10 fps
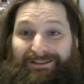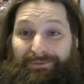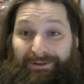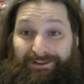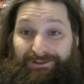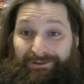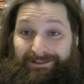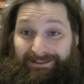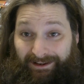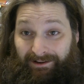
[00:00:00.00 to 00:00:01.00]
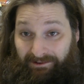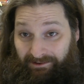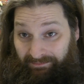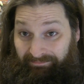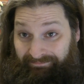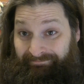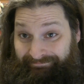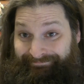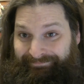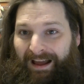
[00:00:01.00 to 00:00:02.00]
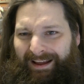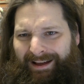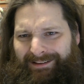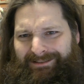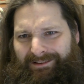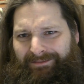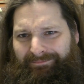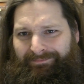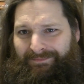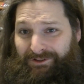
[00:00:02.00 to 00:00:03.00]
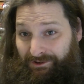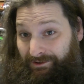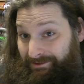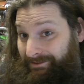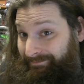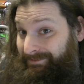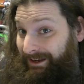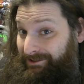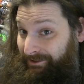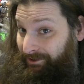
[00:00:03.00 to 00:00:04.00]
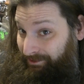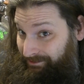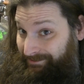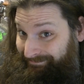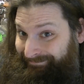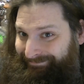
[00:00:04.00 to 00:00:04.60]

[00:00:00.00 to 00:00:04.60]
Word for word: Sweetie Short said I could. I asked. It's hers. It's actually hers.